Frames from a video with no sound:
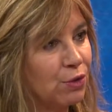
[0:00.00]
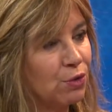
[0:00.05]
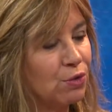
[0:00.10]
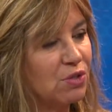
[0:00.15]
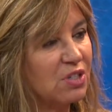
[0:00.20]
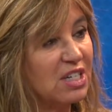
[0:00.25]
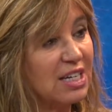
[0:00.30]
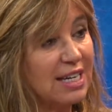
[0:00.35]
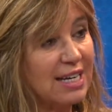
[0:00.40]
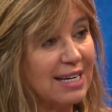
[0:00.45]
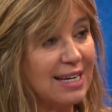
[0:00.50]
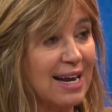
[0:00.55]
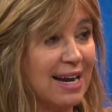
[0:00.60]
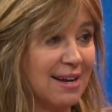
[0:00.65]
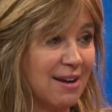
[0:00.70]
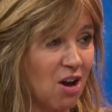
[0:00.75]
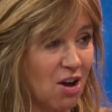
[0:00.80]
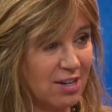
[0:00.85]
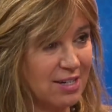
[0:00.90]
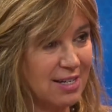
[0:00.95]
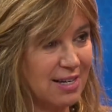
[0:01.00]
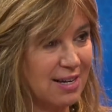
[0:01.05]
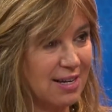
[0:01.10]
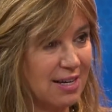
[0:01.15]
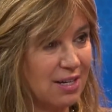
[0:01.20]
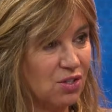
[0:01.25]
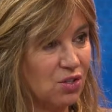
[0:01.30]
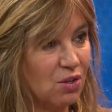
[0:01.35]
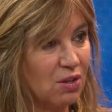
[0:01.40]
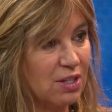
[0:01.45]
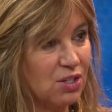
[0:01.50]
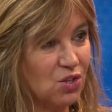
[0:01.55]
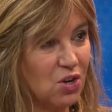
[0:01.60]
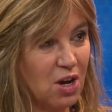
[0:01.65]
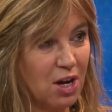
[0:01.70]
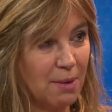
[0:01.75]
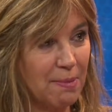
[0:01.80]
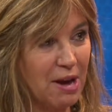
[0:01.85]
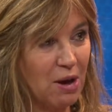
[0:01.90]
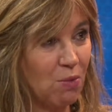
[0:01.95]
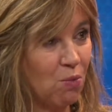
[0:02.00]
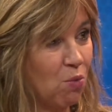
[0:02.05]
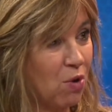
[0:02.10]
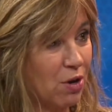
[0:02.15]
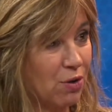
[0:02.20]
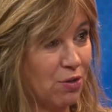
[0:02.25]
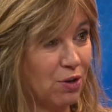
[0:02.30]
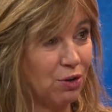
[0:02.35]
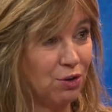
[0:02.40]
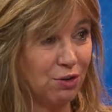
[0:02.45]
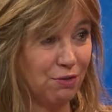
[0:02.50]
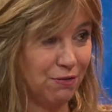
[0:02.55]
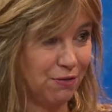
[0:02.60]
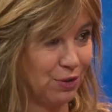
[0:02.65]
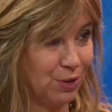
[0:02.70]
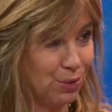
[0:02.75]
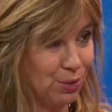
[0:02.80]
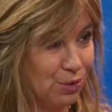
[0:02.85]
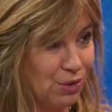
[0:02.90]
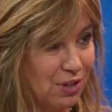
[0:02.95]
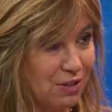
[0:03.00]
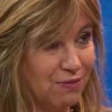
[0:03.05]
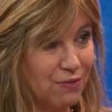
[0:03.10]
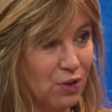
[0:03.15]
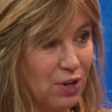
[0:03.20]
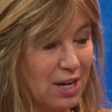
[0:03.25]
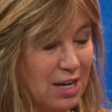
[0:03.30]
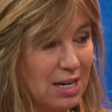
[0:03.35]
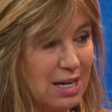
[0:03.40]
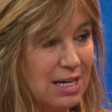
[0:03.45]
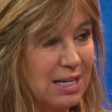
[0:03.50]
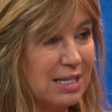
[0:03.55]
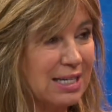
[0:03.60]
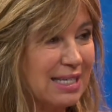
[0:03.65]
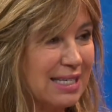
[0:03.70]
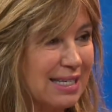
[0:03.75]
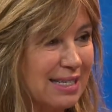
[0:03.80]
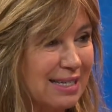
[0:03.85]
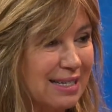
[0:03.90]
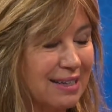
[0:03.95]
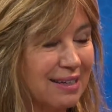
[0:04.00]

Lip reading: foods to eat and not to eat. So let's talk about what are the good foods for kidneys.